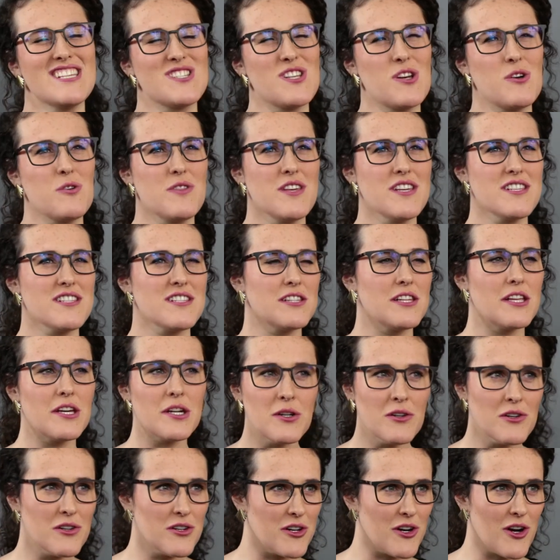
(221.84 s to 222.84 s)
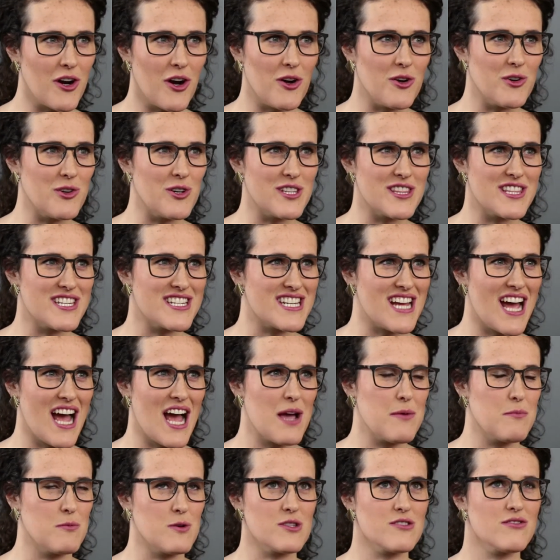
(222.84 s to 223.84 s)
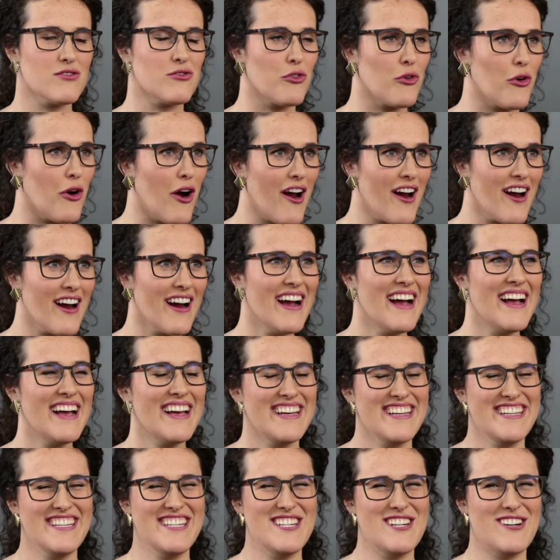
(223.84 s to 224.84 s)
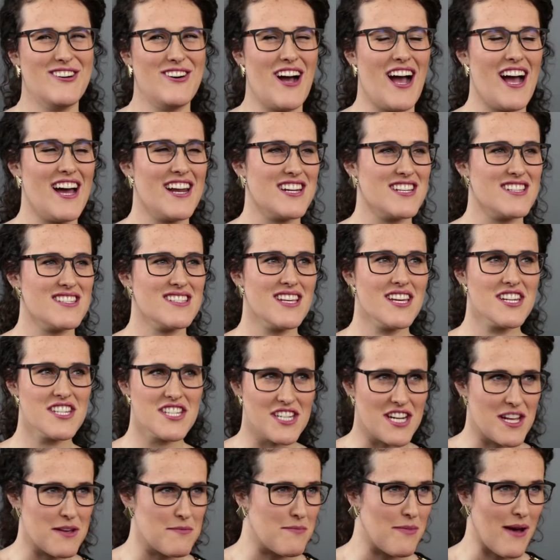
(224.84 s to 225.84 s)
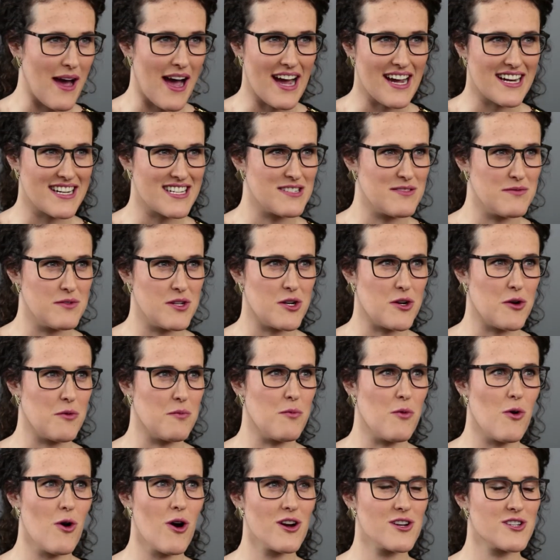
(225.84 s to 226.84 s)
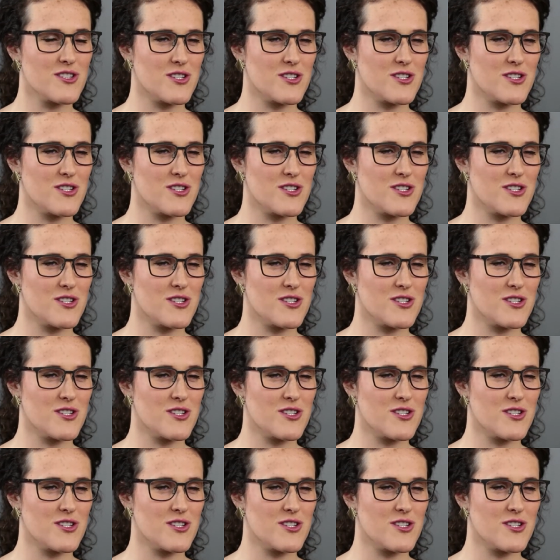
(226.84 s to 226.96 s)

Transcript: So this little girl who at the time was four, you know, had such an impact, you know, more